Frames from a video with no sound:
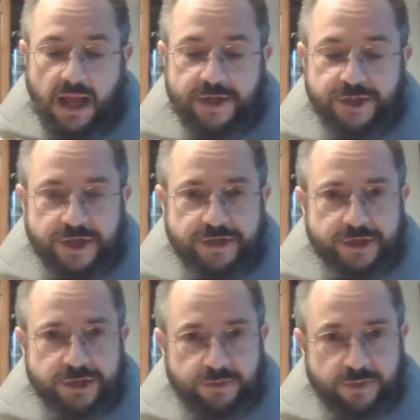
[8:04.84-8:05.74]
And
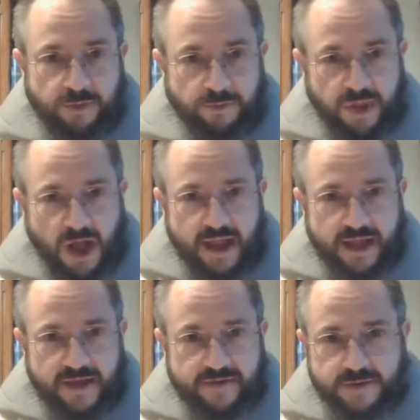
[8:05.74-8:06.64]
Jesus' reply
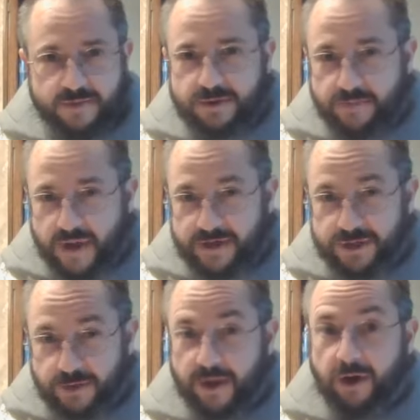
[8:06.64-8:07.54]
gives him
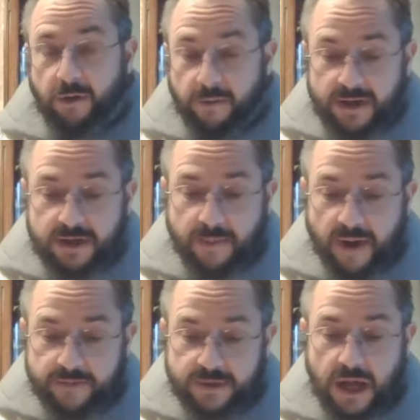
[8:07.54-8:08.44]
space to be correct
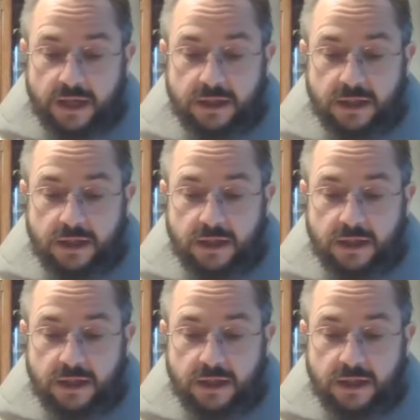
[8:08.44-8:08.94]
about that.